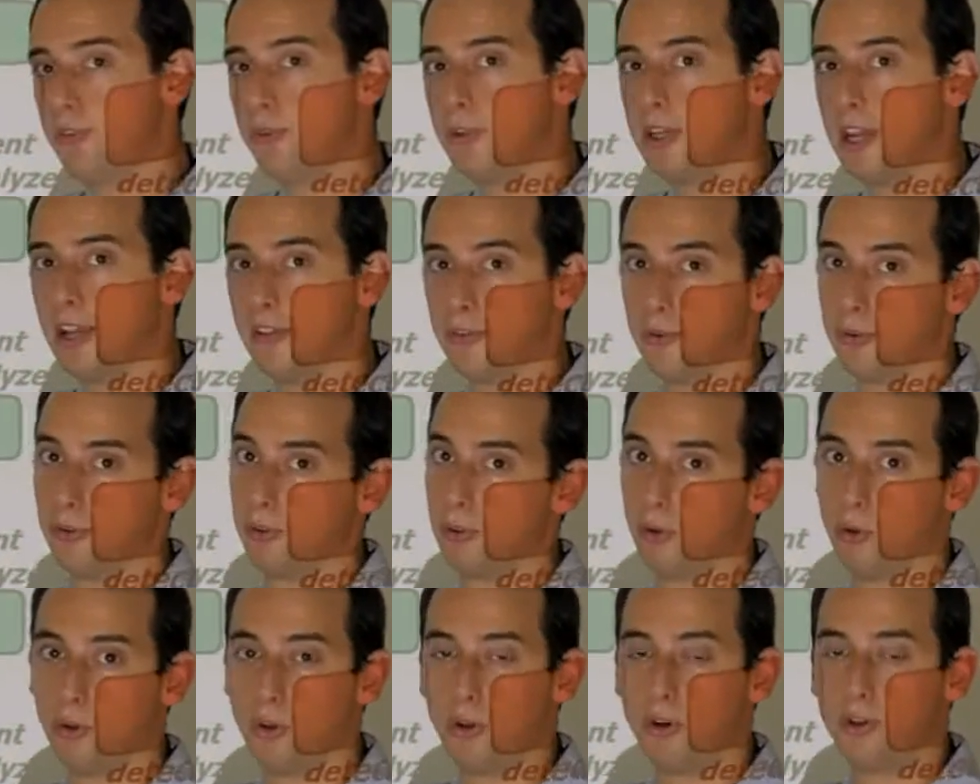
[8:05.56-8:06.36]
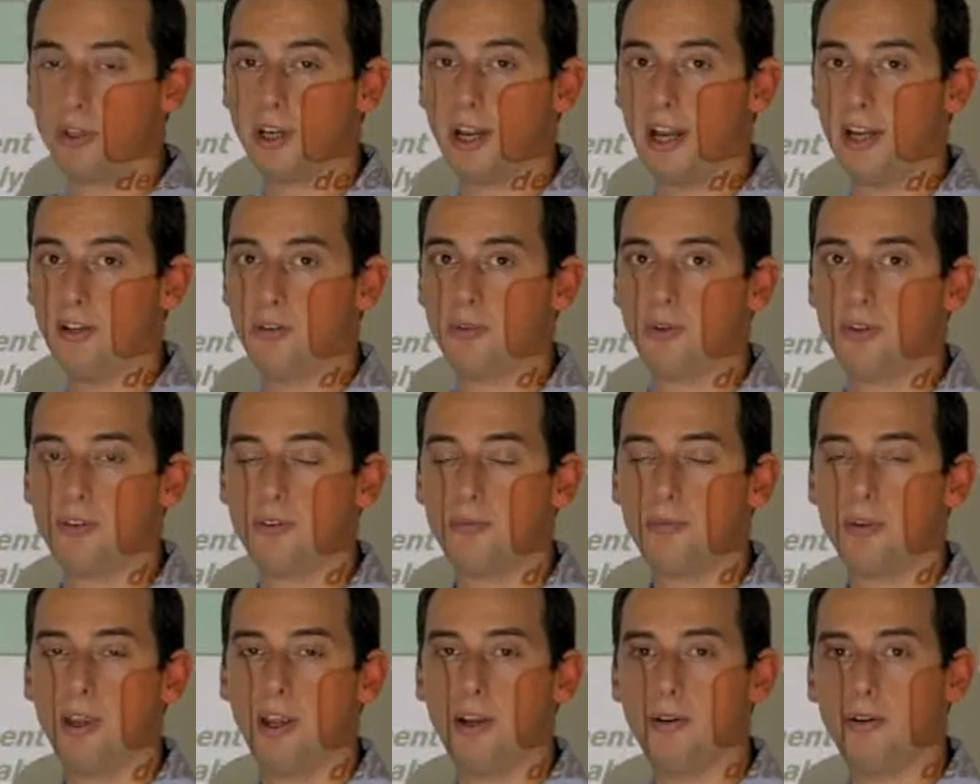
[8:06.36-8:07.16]
you get are no longer
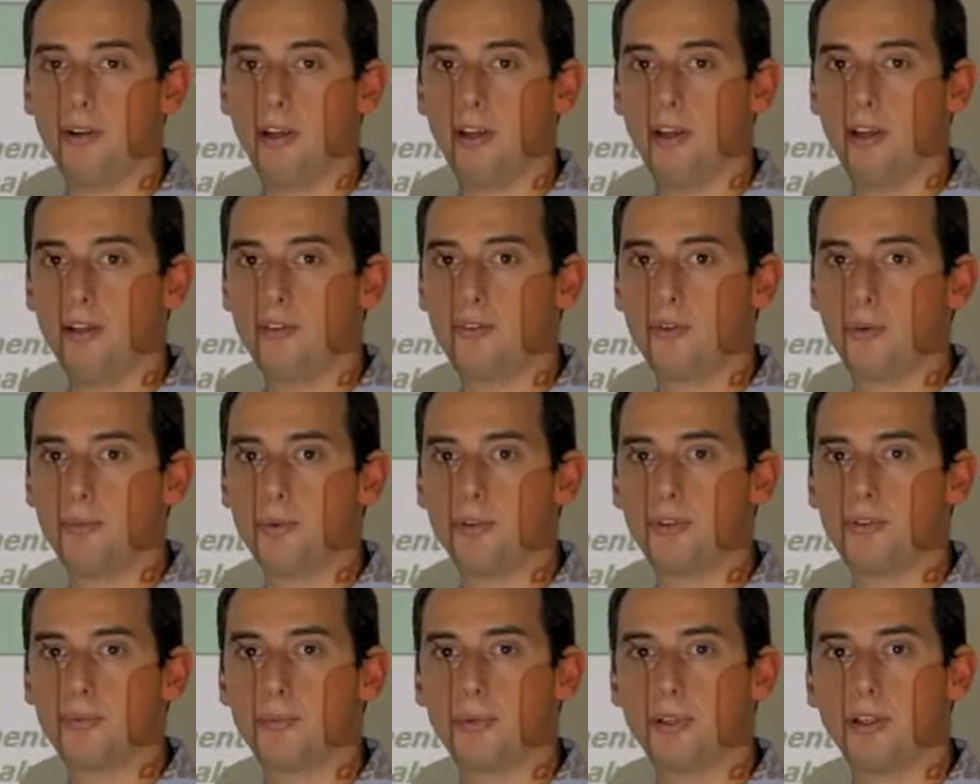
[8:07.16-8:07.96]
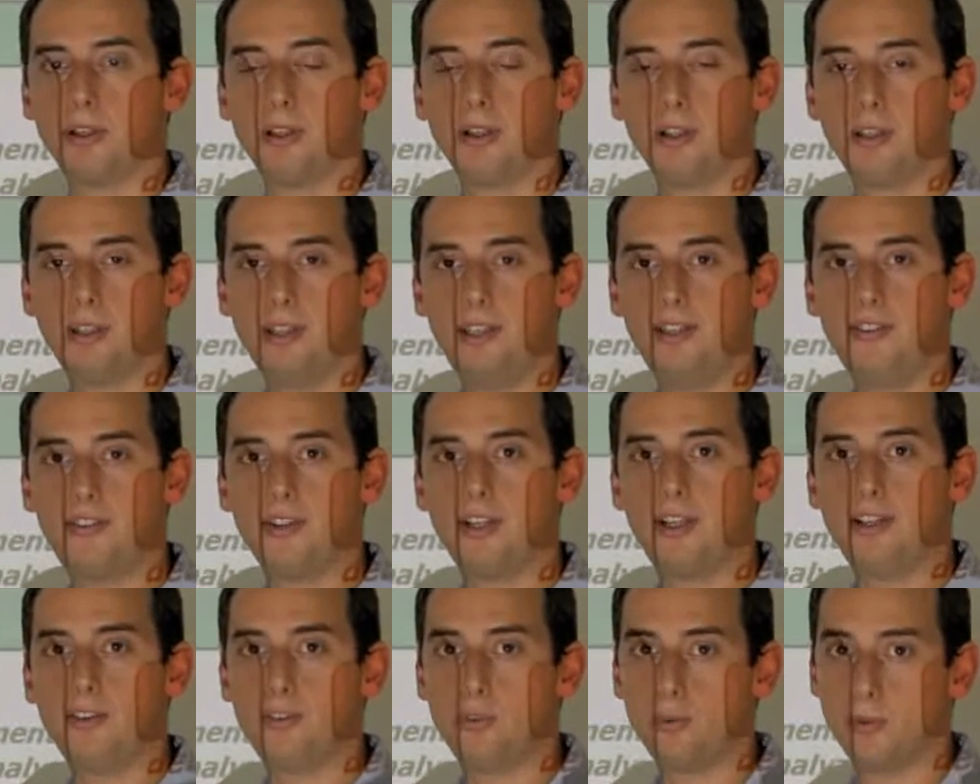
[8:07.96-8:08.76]
uh, attributable
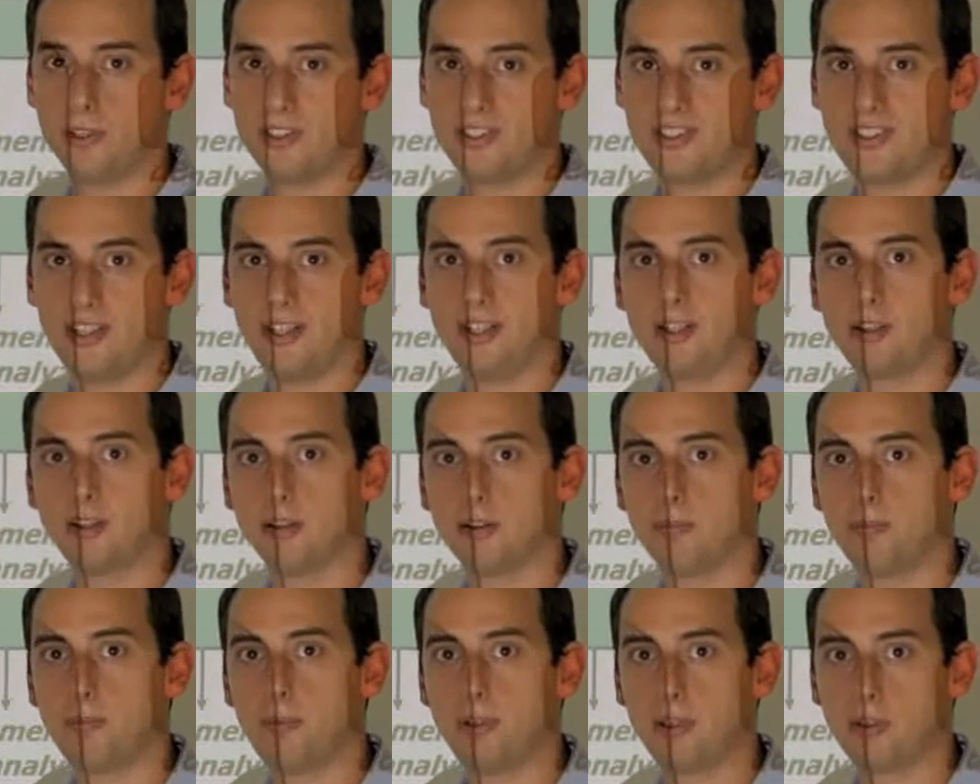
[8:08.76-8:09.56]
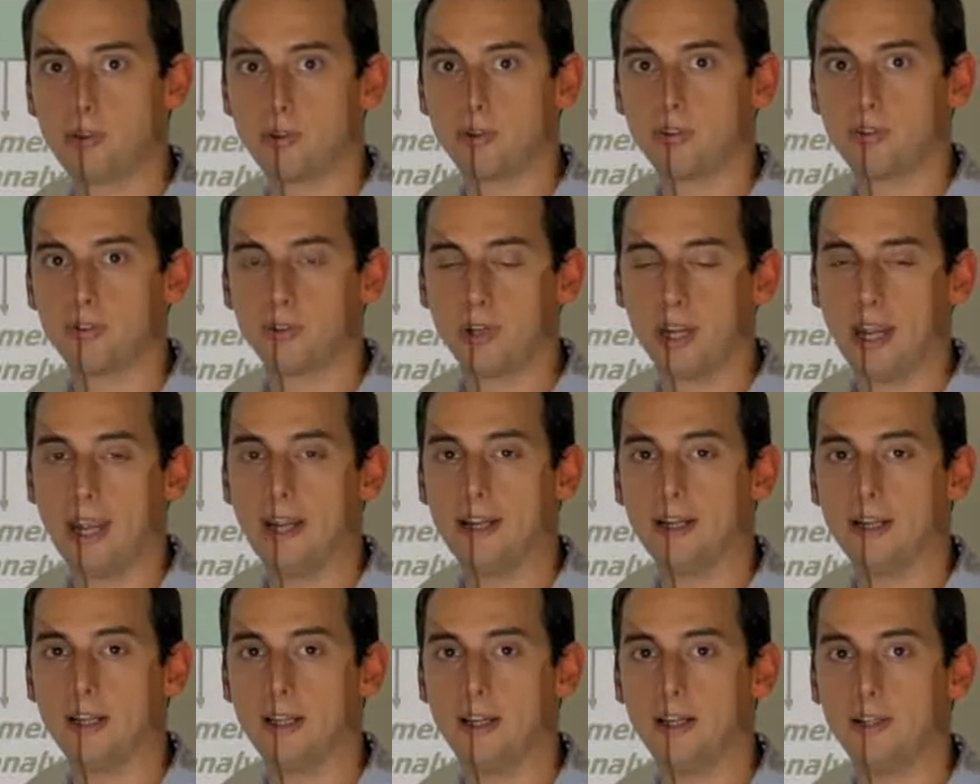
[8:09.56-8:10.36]
easily to a single precursor
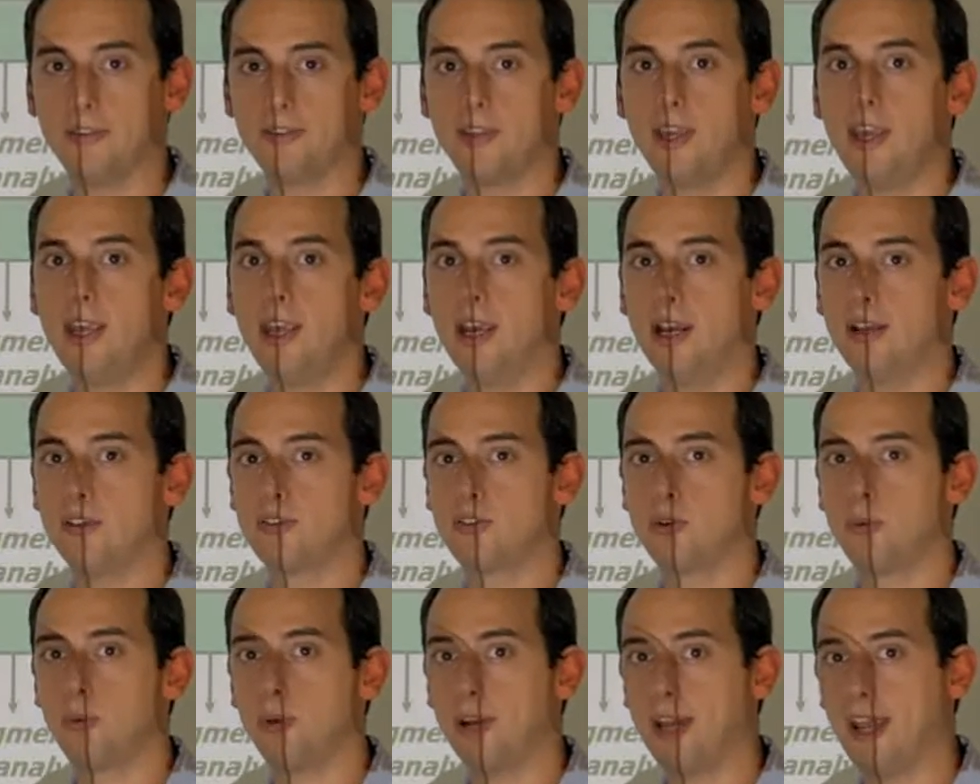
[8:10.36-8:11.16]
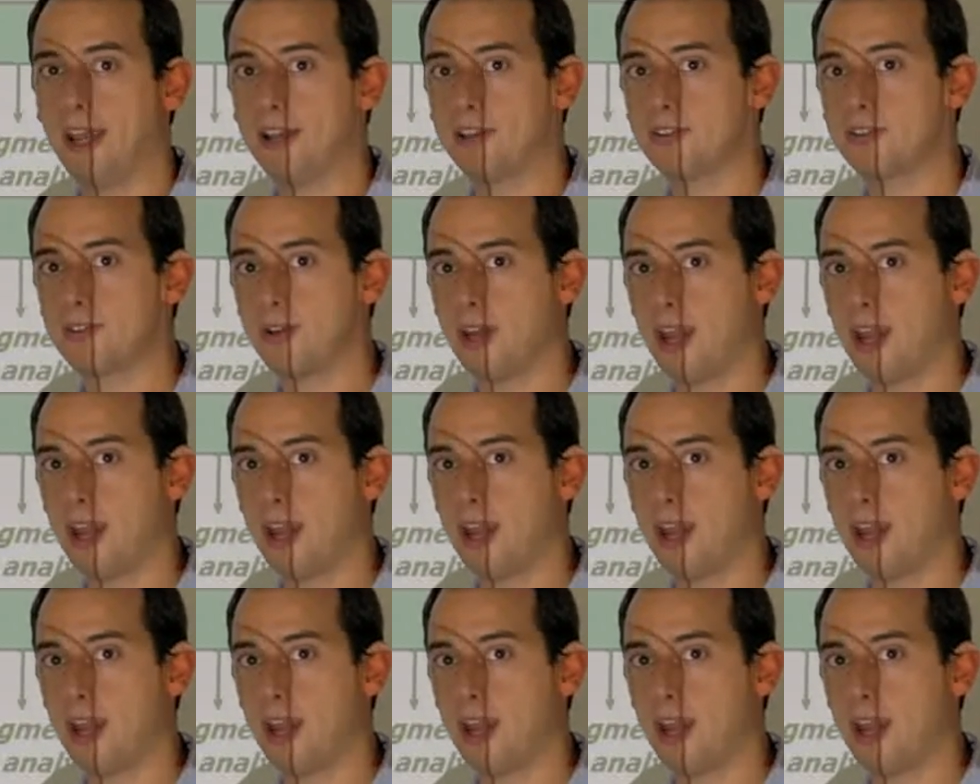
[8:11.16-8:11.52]
analyte. And so what has to